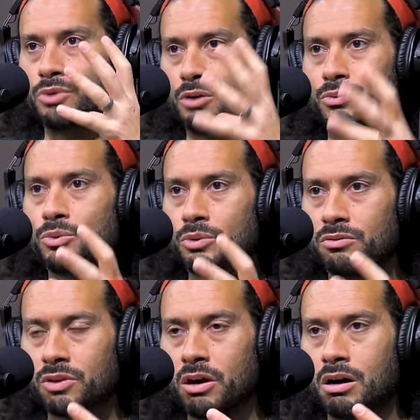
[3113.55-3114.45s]
a rule
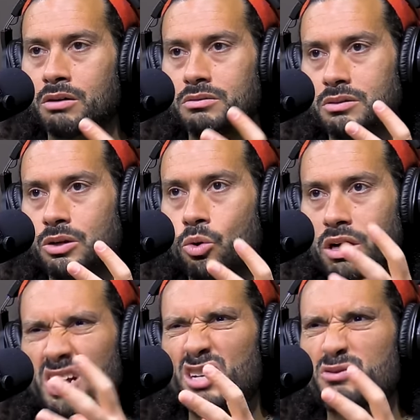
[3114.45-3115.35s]
of law or a
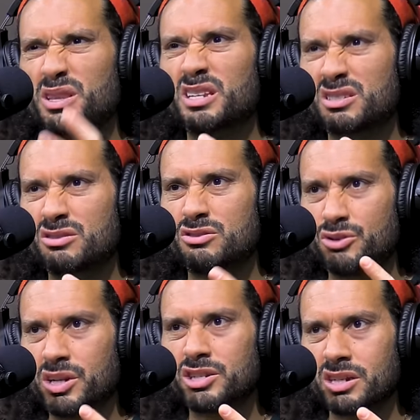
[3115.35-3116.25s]
country that's
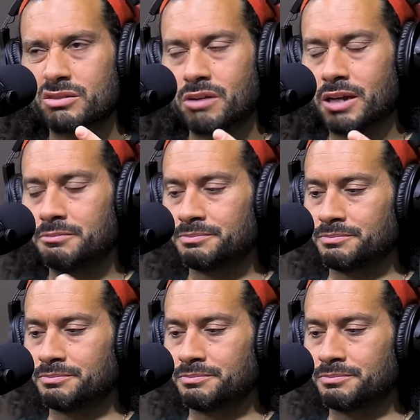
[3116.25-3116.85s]
judicious, right?